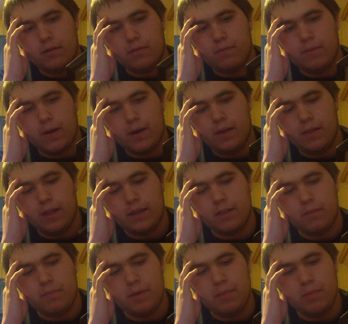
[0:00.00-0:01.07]
like, the
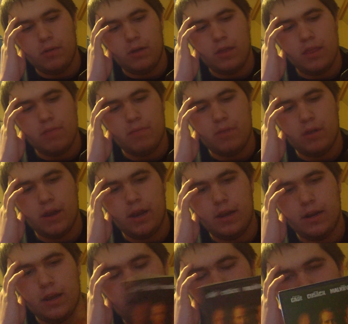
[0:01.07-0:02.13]
people on the
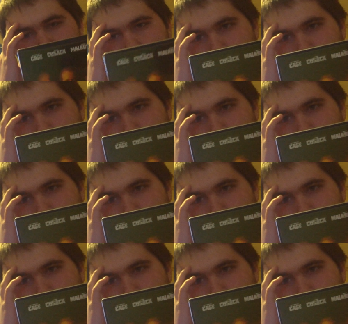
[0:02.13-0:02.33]
plane,